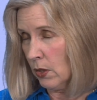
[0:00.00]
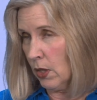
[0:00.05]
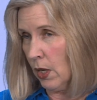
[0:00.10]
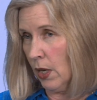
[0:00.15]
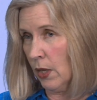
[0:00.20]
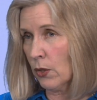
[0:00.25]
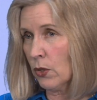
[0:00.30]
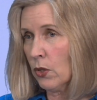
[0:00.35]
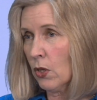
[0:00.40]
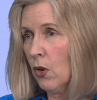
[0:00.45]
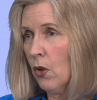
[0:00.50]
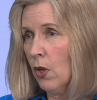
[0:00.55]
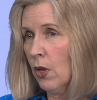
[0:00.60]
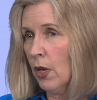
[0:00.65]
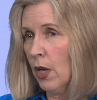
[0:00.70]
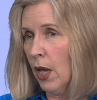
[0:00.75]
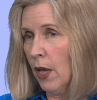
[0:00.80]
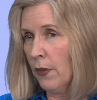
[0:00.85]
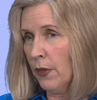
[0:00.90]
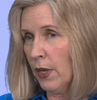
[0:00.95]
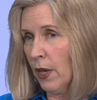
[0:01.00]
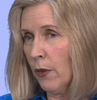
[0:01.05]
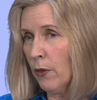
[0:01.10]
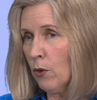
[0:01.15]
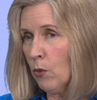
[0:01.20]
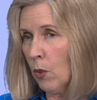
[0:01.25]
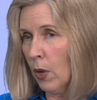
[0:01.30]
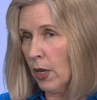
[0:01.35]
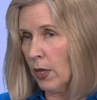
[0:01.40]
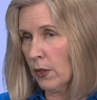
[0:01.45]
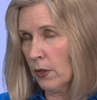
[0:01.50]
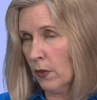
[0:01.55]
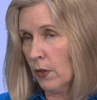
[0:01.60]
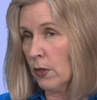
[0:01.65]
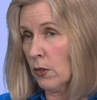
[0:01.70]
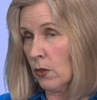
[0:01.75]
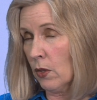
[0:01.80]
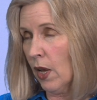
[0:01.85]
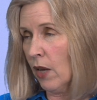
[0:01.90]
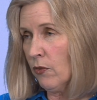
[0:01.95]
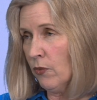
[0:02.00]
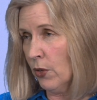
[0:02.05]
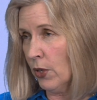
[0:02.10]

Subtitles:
test. And the other one that's not